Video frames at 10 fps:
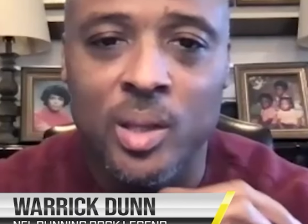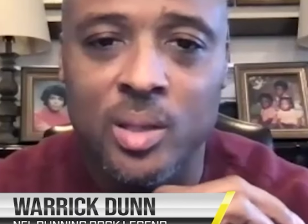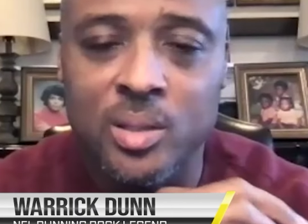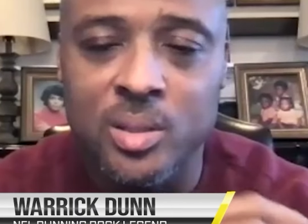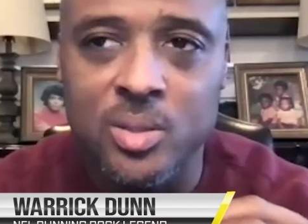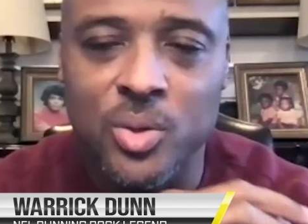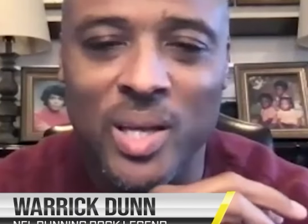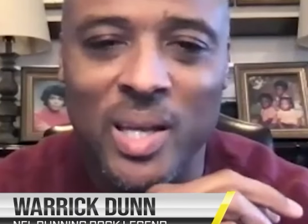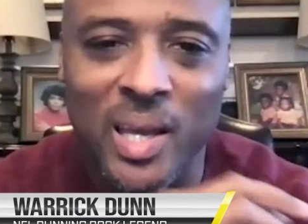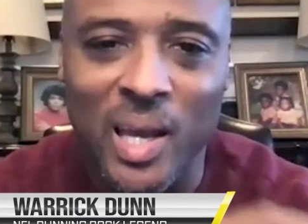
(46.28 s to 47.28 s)
and sister
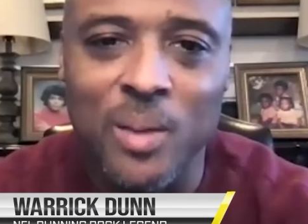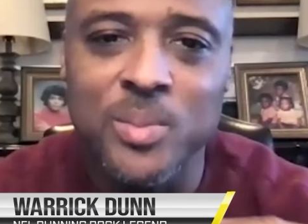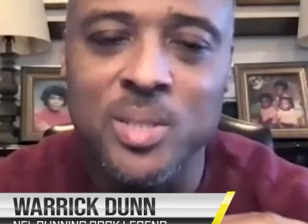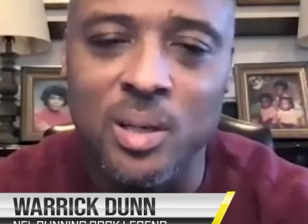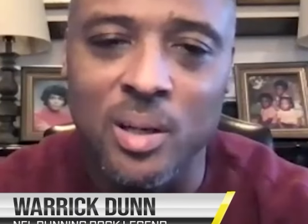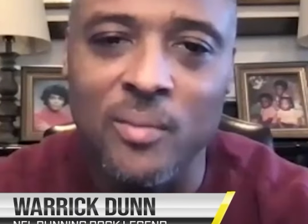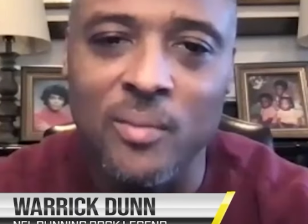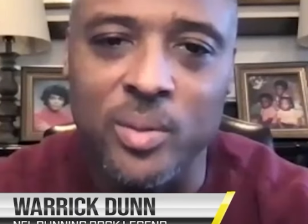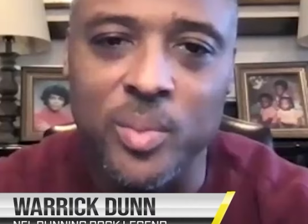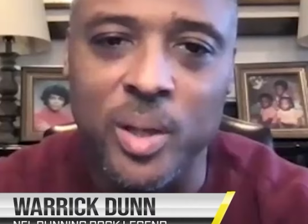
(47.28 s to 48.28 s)
came to live
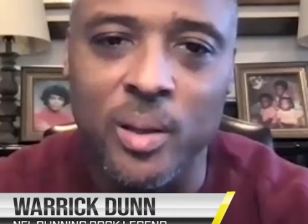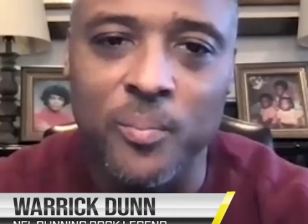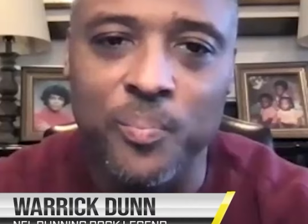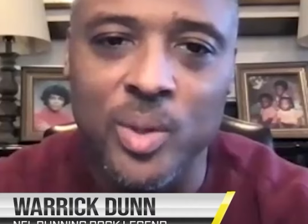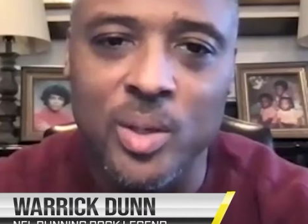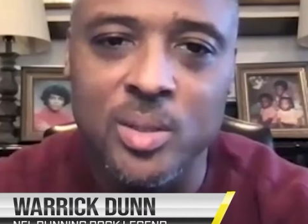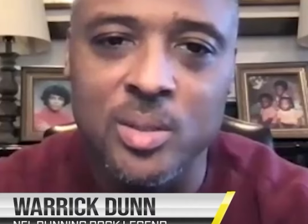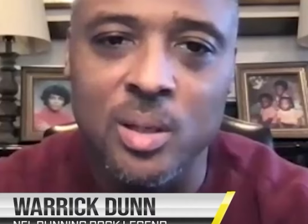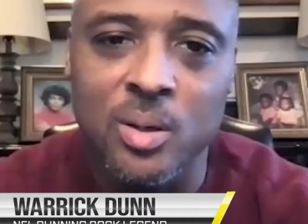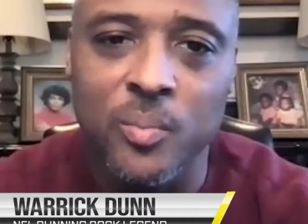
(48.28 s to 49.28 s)
with me.
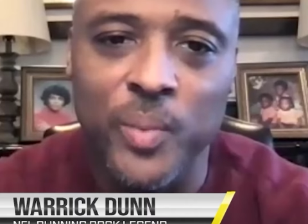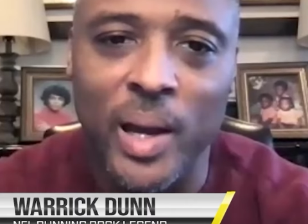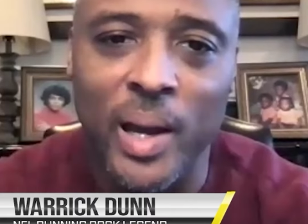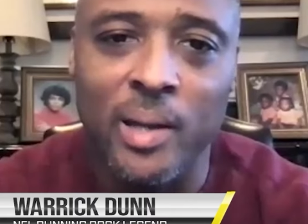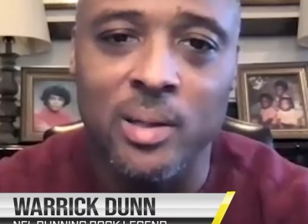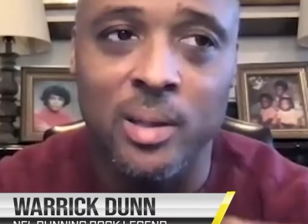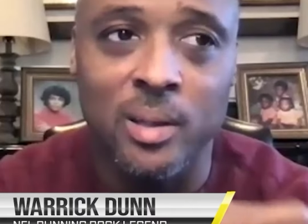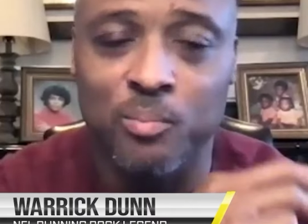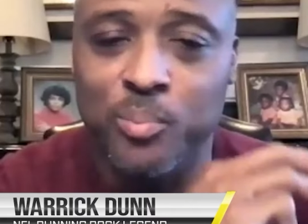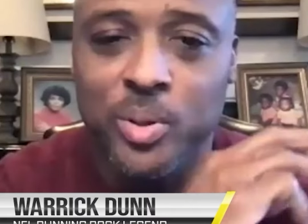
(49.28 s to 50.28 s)
So I had to
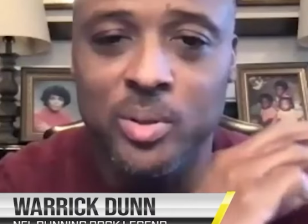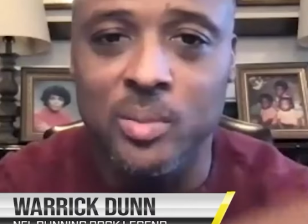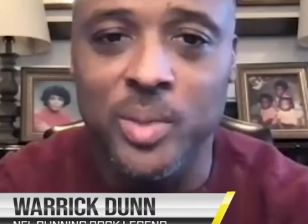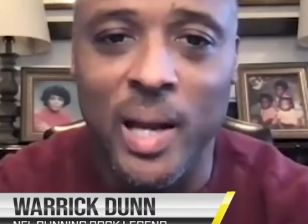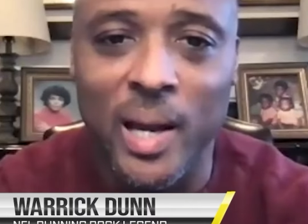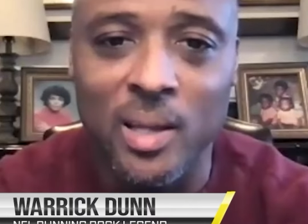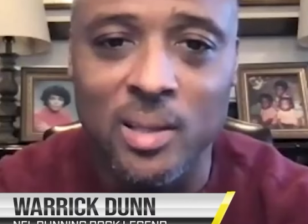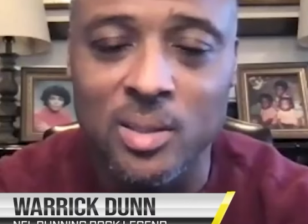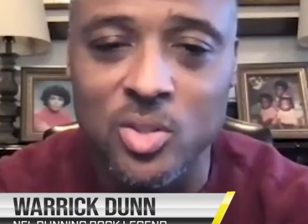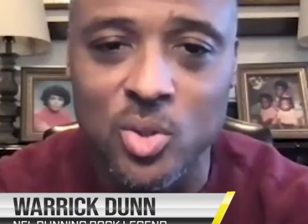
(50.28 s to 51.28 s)
put them in high
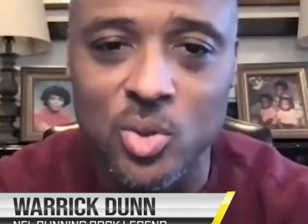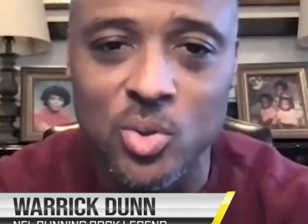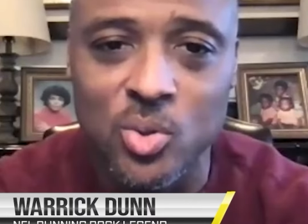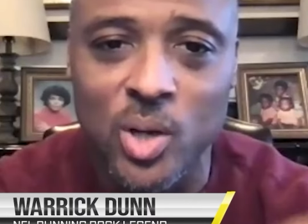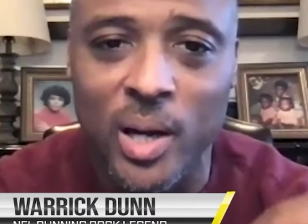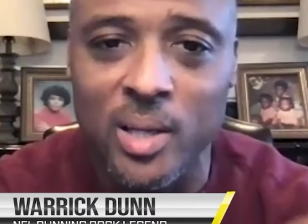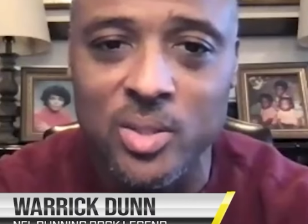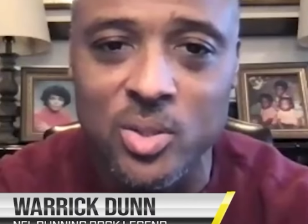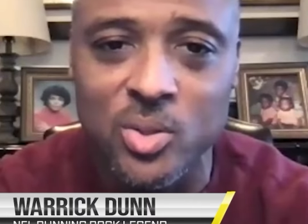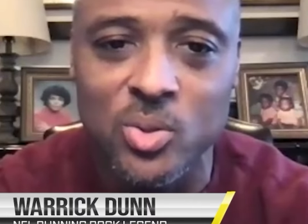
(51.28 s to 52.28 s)
in school, high
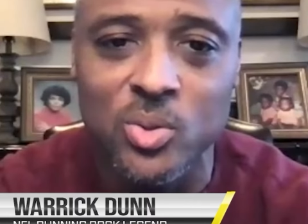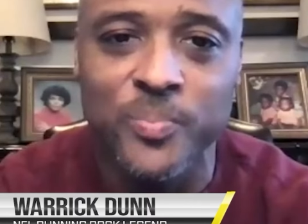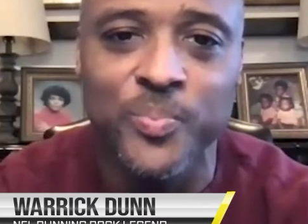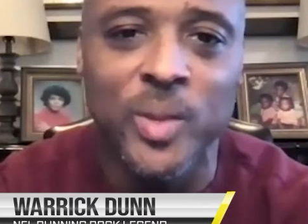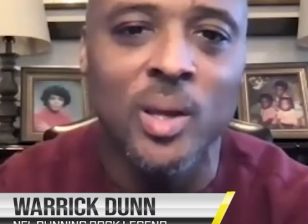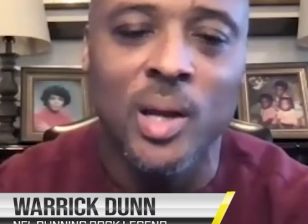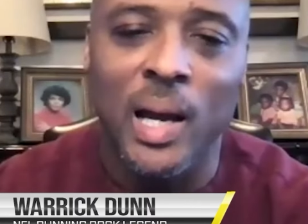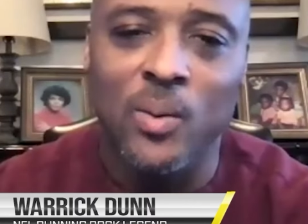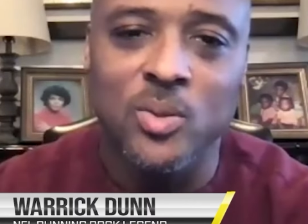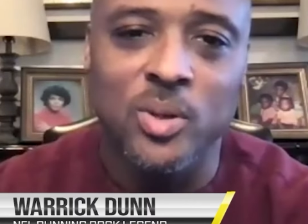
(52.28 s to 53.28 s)
school.
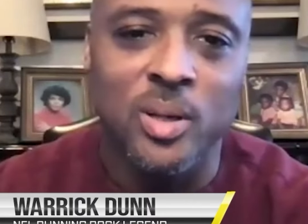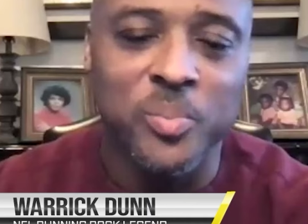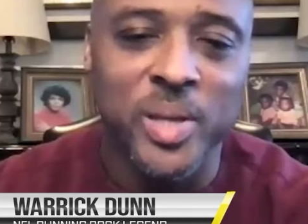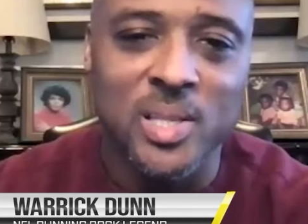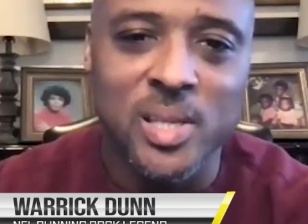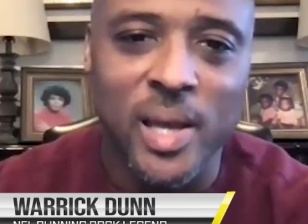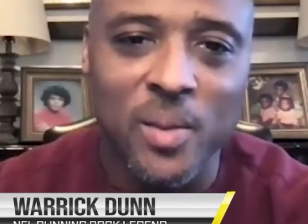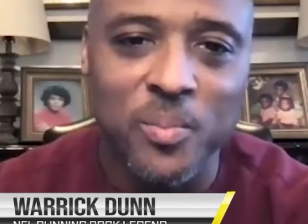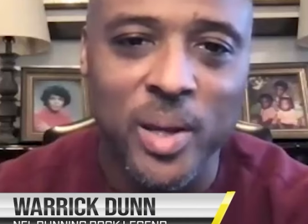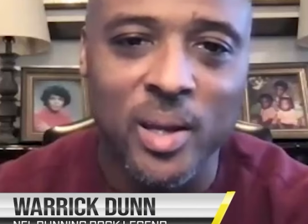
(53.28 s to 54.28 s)
I was going to
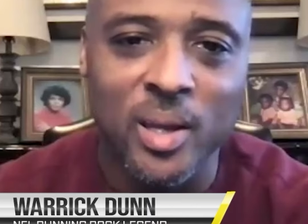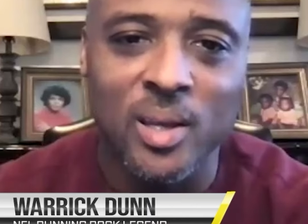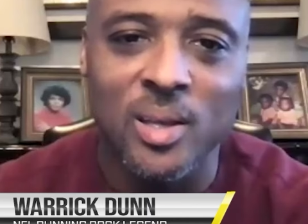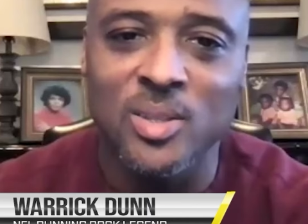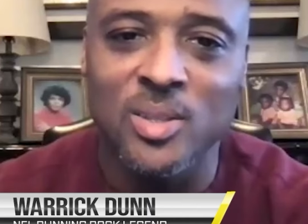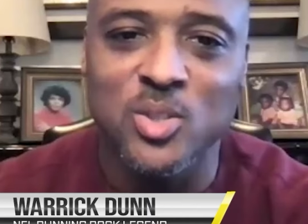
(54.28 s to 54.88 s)
PTA meetings,